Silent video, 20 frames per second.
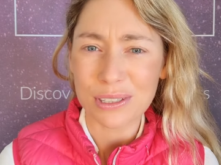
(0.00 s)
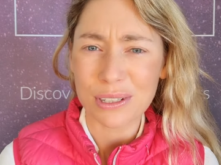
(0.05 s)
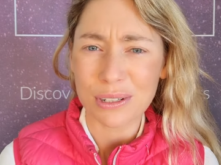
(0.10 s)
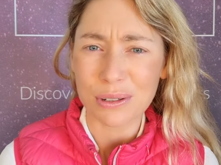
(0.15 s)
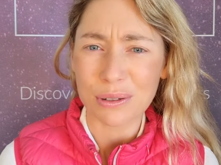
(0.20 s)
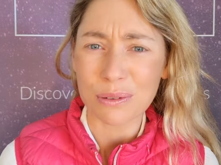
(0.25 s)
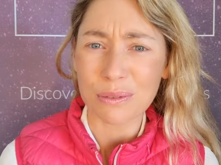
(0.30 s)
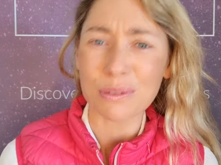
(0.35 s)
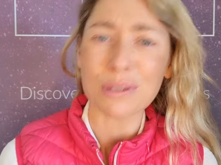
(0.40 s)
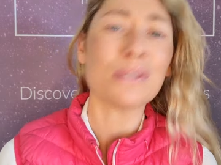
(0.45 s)
you
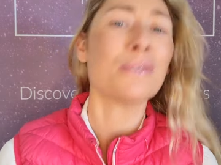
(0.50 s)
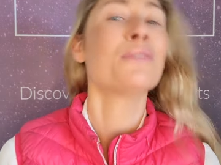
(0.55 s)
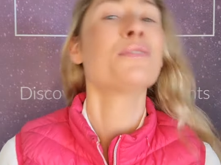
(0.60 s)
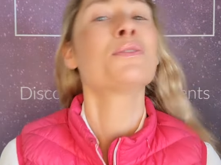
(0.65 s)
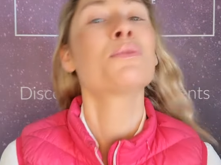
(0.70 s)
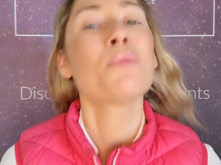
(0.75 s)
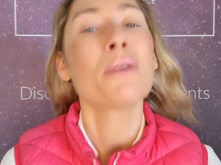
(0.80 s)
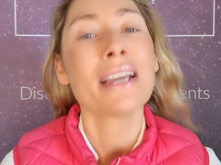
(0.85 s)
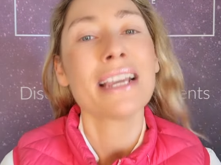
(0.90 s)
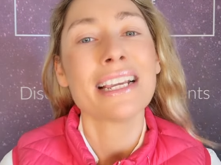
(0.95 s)
know,
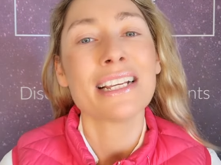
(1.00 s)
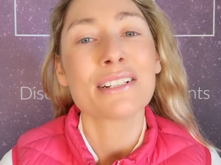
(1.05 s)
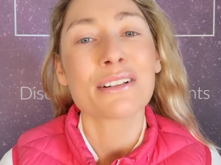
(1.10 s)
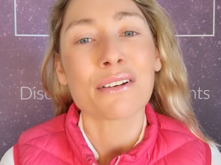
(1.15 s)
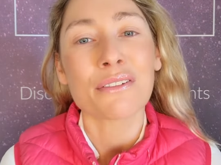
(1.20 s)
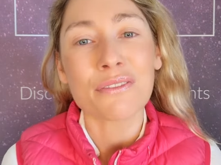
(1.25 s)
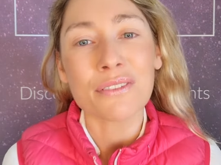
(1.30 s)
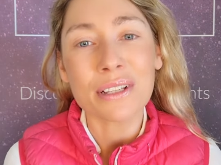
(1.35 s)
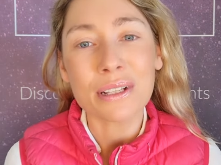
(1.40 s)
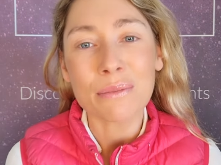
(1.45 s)
lose weight or
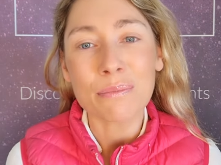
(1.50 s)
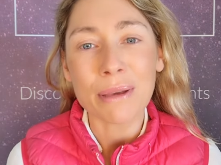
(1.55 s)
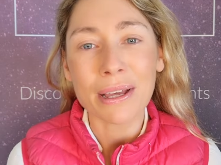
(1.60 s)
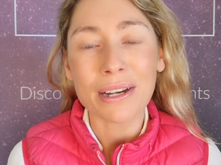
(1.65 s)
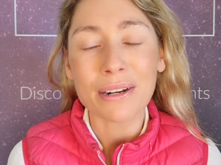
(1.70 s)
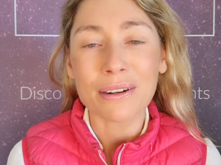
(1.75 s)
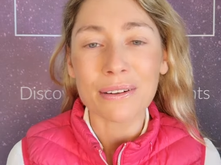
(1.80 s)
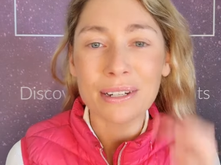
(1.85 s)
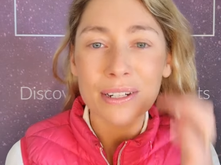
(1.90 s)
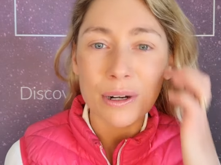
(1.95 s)
feel
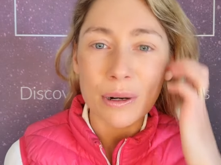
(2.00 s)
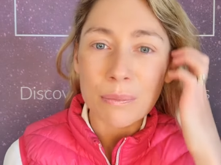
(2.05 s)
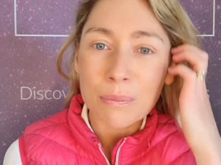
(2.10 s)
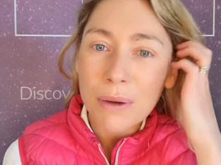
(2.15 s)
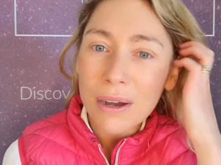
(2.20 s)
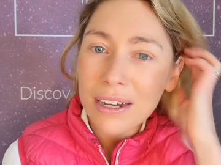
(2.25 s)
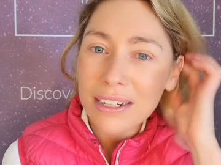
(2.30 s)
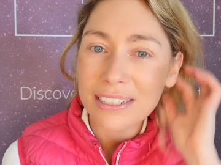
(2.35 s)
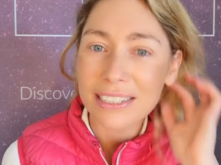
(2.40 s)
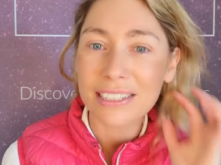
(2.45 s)
better in our
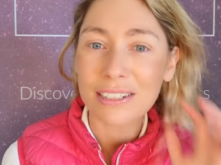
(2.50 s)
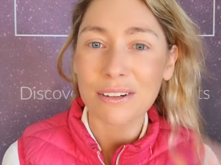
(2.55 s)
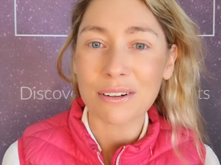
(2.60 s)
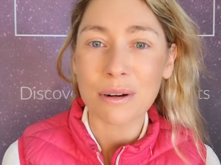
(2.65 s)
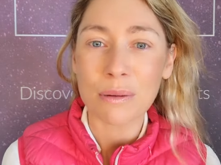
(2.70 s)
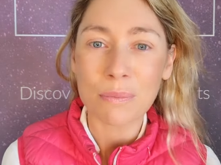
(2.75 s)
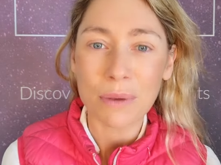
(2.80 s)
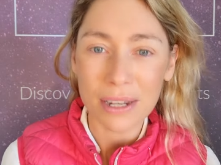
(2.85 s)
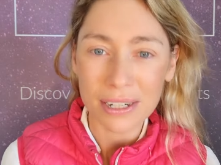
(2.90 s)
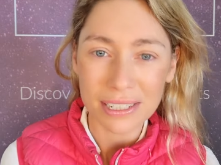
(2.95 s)
body or our
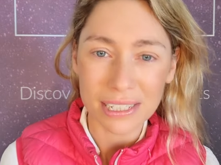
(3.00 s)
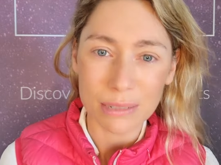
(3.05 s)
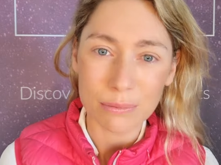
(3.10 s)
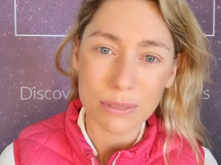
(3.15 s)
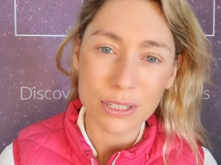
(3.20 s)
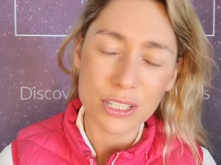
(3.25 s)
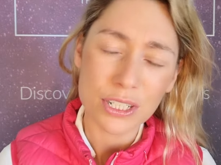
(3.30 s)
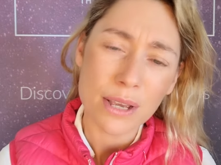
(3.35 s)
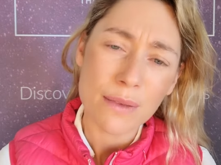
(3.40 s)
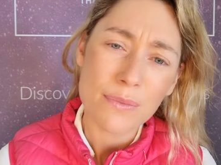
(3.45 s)
body image,